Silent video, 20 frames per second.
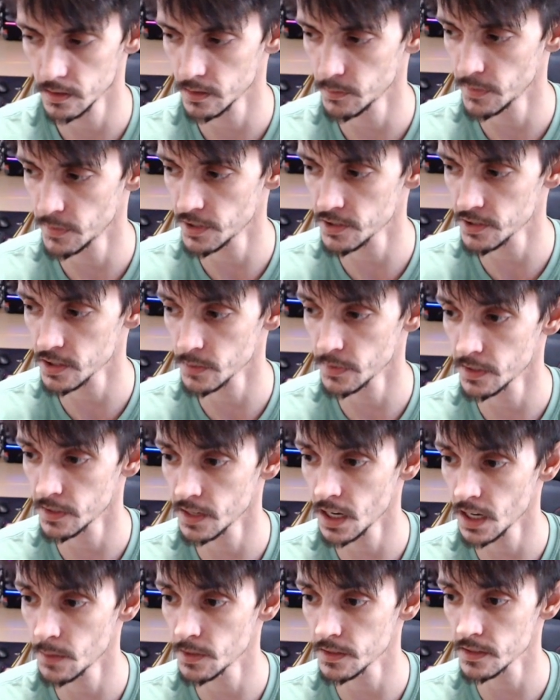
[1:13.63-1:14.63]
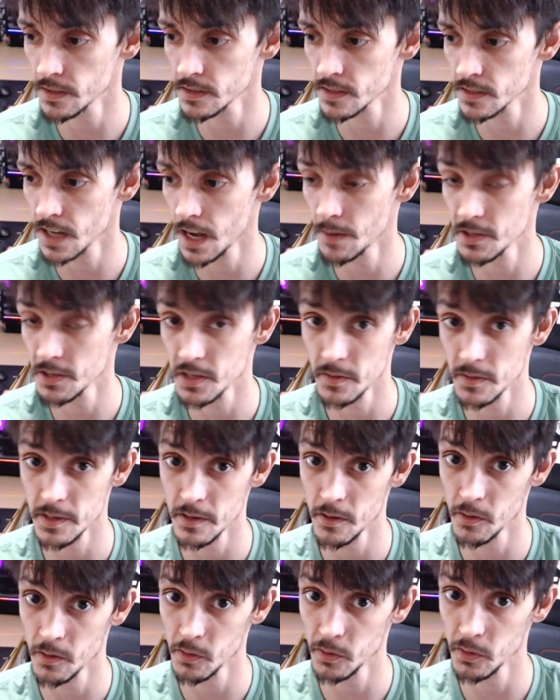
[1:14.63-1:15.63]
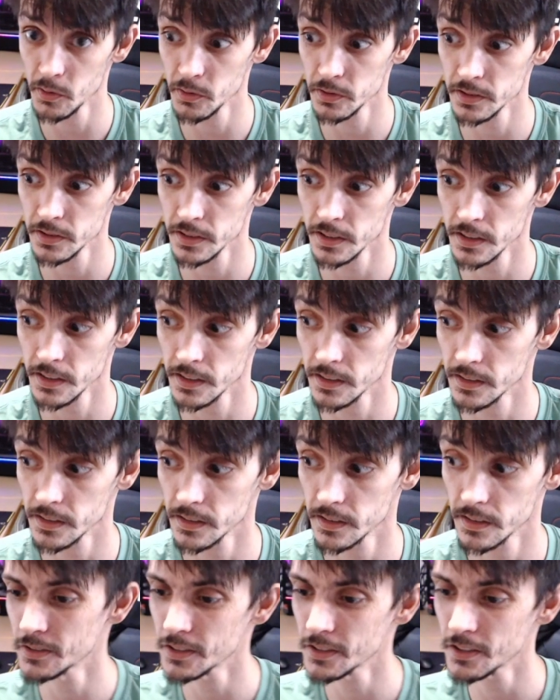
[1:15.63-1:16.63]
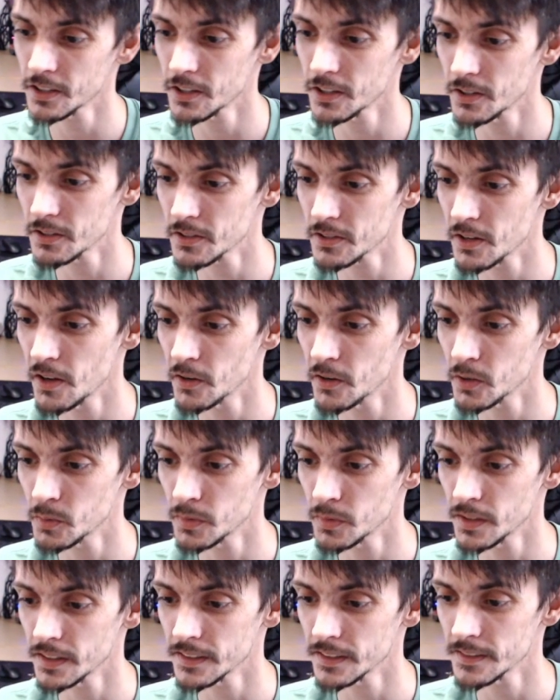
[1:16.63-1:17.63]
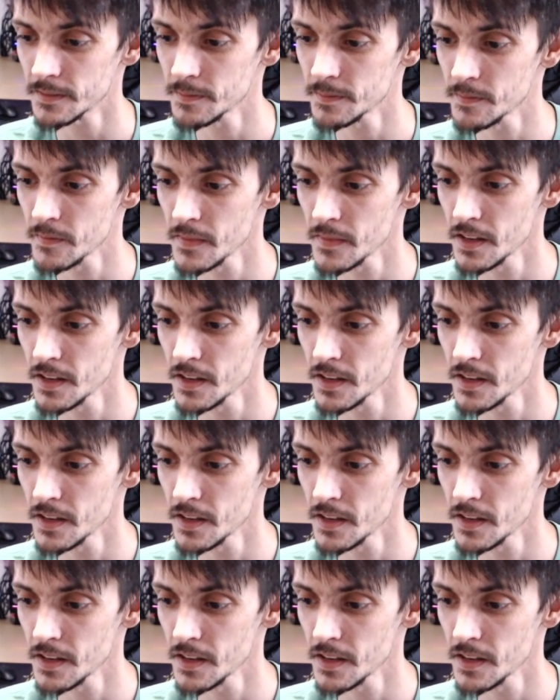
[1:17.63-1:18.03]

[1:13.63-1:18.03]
Make sure we name it this time so we don't lose it. We'll call it toggle button.